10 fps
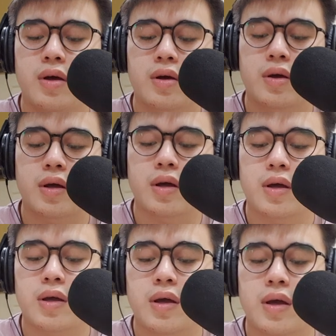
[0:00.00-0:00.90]

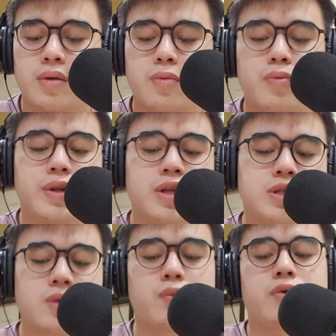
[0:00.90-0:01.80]
Okay, and the moment is
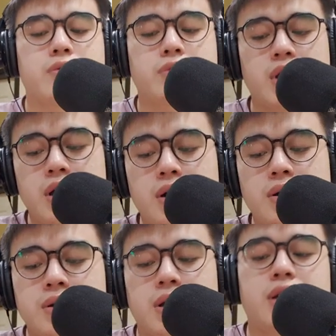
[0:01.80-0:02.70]
somewhere around
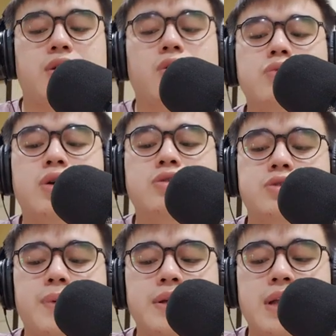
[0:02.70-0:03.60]
here, then it goes down
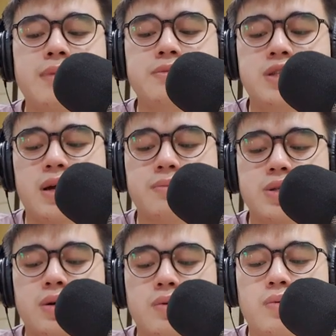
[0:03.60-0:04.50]
by 10 steps.
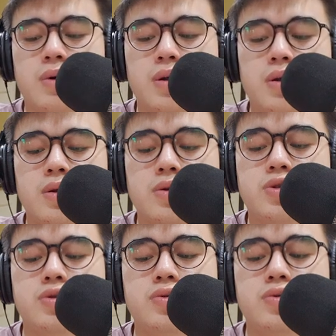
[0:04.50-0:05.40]
1,
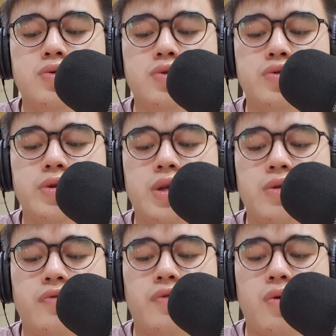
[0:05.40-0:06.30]
2, 3,
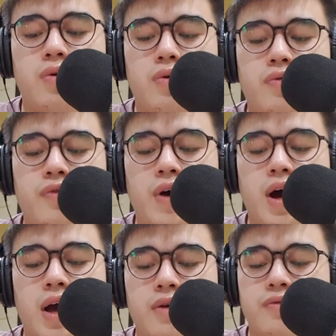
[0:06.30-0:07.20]
4,
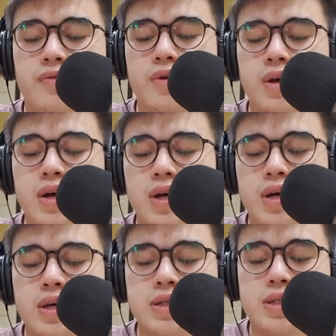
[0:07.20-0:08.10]
5,
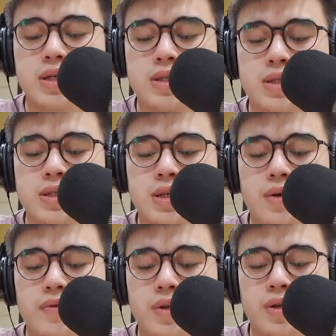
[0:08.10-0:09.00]
6,
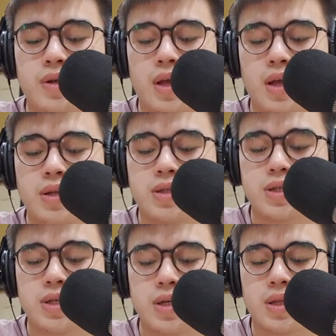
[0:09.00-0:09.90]
7, 8,
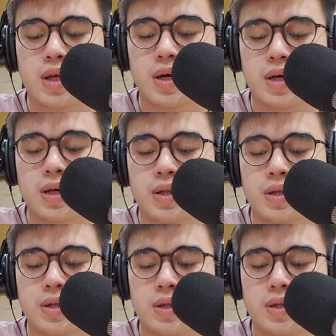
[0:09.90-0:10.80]
9,
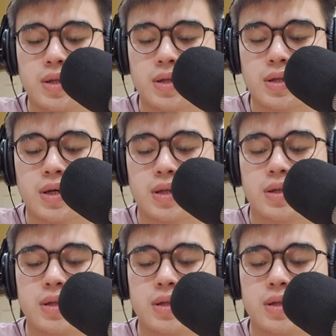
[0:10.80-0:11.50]
10.